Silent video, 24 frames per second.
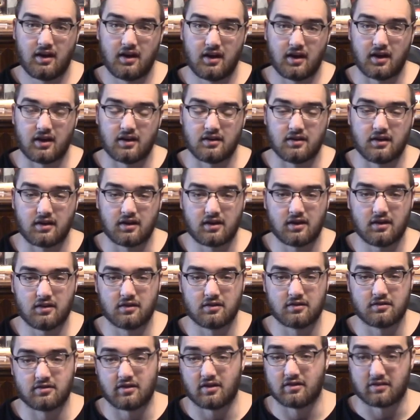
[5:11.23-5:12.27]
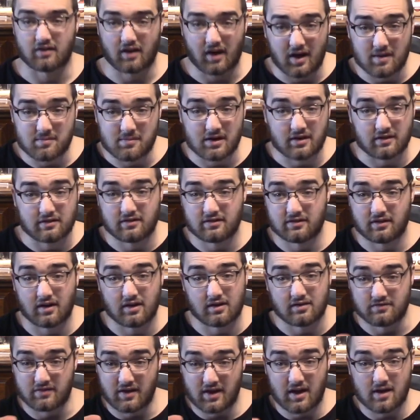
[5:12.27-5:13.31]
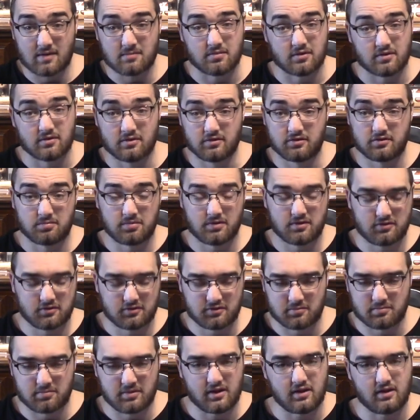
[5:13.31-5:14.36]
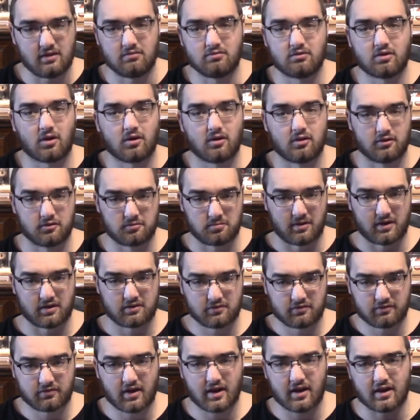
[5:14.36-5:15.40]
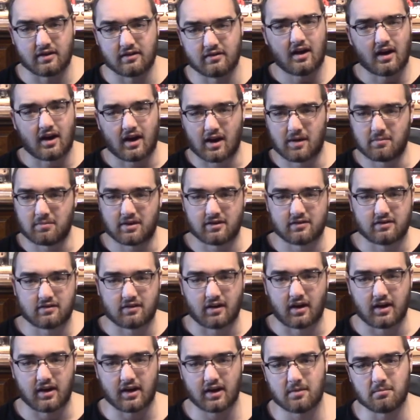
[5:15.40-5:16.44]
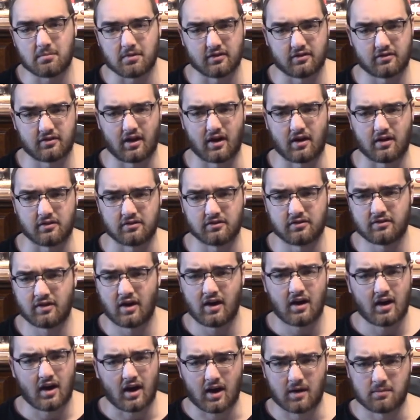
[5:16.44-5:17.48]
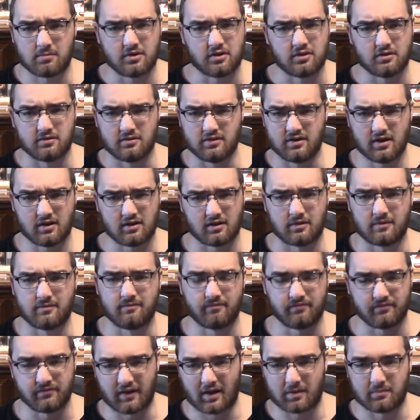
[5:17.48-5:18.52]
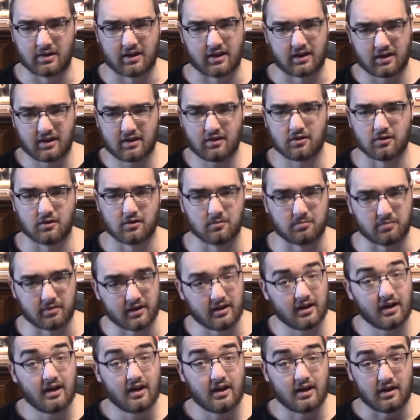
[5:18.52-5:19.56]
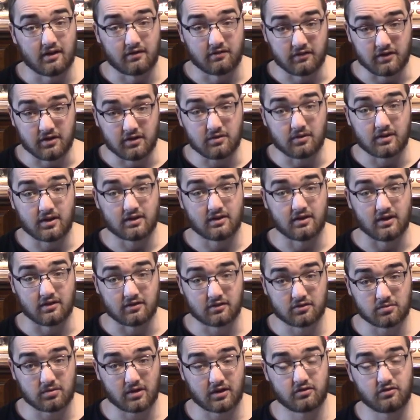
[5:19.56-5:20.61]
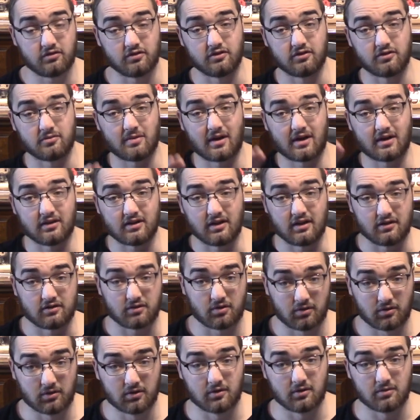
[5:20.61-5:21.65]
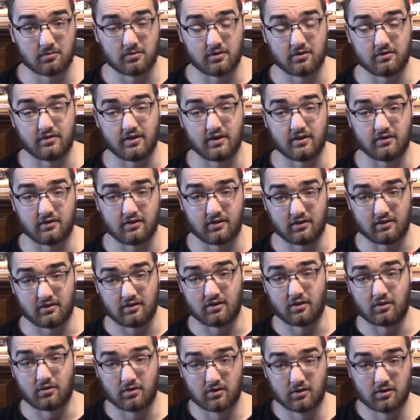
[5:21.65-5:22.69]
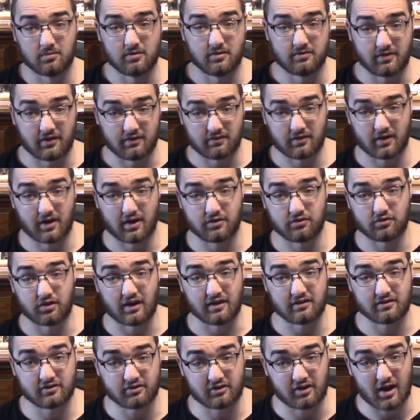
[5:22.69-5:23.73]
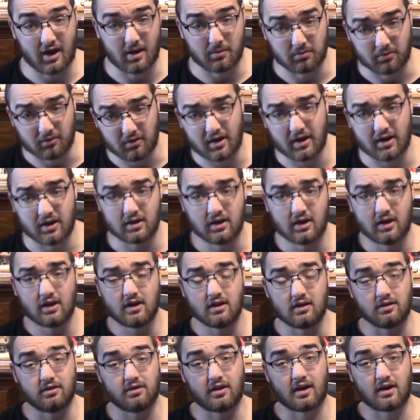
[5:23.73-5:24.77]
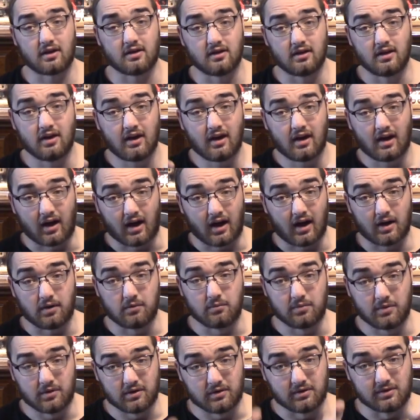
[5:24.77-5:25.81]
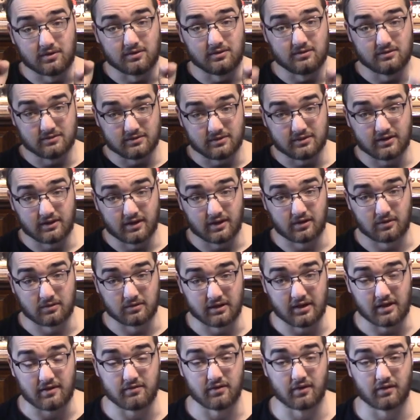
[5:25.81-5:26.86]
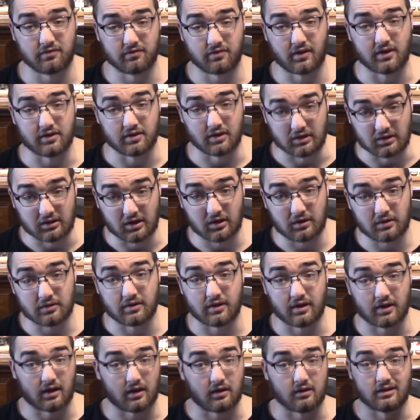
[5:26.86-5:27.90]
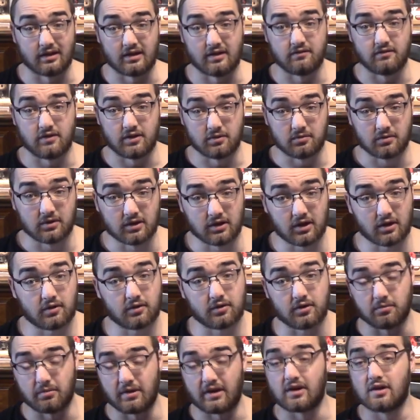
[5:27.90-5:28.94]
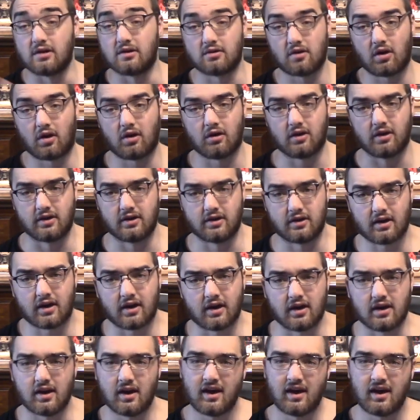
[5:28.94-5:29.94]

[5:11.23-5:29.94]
And the killer says, I'm outside of Amber, who's supposed to be Tara's best friend. I'm outside Amber's house. I'm gonna kill her, but if you get these questions about these horror movie, the horror movie franchise Stab right, then I will, you know, leave your friend alone, and I'll leave you alone, and we can call it a night.